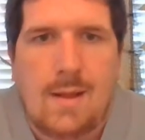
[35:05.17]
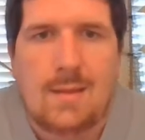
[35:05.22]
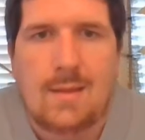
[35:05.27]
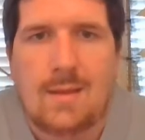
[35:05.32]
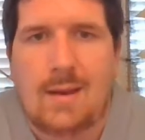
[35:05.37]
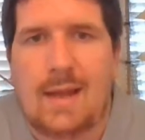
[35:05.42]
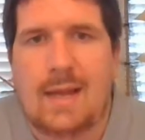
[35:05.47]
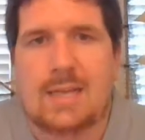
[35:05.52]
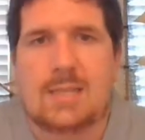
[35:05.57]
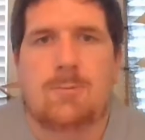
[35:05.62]

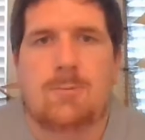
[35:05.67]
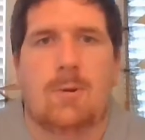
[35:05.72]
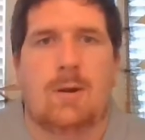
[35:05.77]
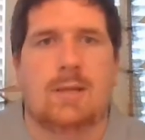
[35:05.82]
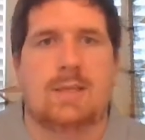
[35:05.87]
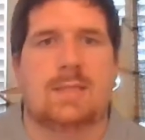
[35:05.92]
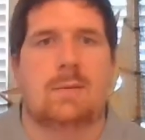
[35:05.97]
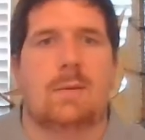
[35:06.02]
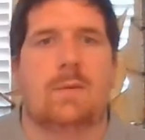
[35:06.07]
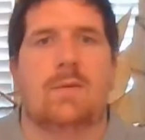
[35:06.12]
The next one,
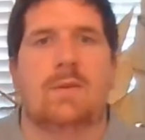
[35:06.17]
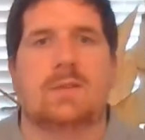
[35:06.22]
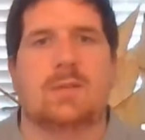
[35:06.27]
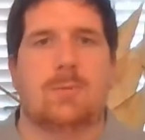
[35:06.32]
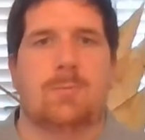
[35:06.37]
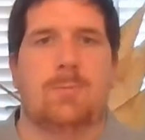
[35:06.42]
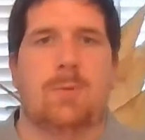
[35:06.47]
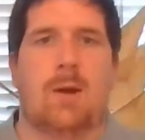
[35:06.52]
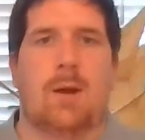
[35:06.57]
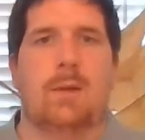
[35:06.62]
some of us are
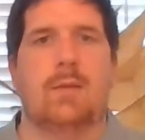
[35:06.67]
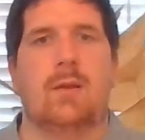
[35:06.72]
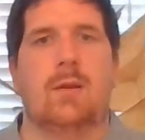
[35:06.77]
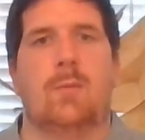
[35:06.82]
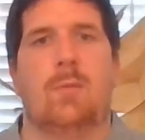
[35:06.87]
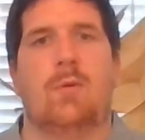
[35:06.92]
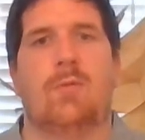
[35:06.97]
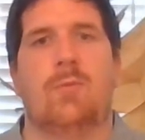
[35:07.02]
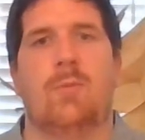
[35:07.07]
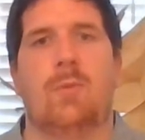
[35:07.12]
probably a little
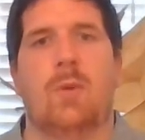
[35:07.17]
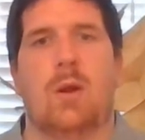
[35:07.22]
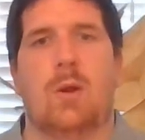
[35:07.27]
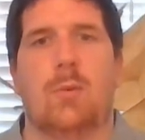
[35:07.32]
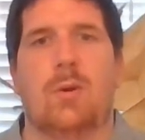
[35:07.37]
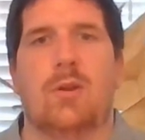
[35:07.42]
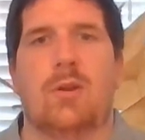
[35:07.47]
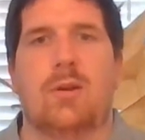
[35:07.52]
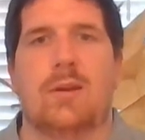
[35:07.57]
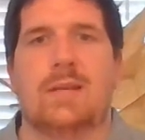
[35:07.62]
more familiar
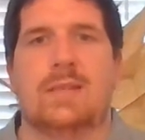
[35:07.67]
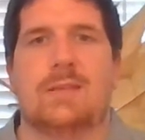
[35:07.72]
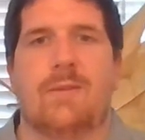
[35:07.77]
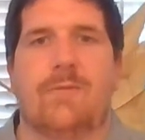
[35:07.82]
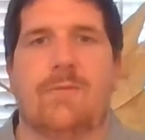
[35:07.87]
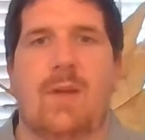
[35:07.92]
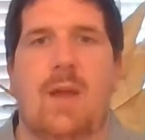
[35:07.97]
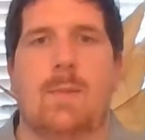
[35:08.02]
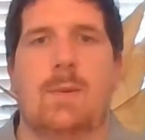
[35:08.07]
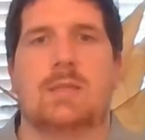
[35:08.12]
with, or at least our
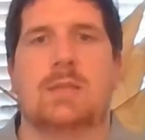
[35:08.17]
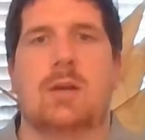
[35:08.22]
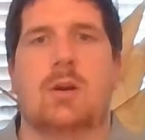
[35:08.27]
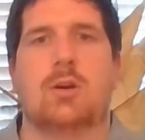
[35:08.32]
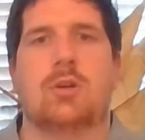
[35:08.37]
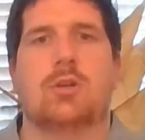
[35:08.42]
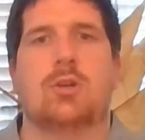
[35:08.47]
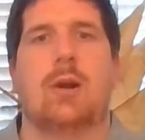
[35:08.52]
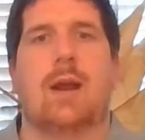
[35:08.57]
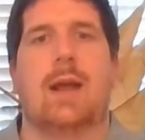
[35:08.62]
families, are
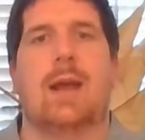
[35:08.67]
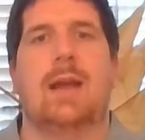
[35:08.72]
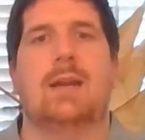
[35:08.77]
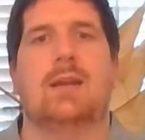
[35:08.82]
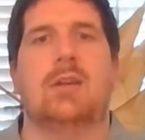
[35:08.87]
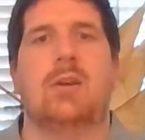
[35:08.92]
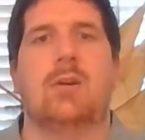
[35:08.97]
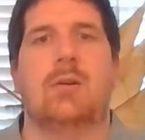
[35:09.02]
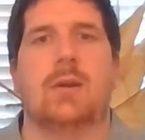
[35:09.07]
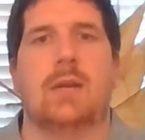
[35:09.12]
trade
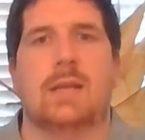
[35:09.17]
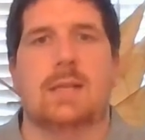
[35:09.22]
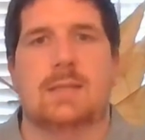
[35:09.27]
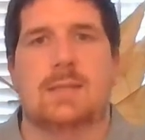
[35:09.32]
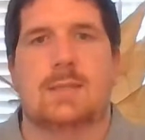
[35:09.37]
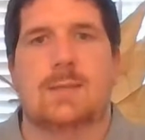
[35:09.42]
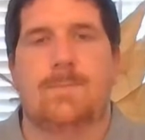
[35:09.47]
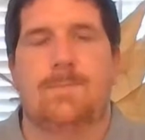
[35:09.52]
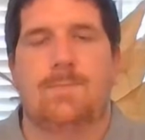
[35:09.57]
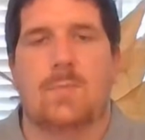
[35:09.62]
unions.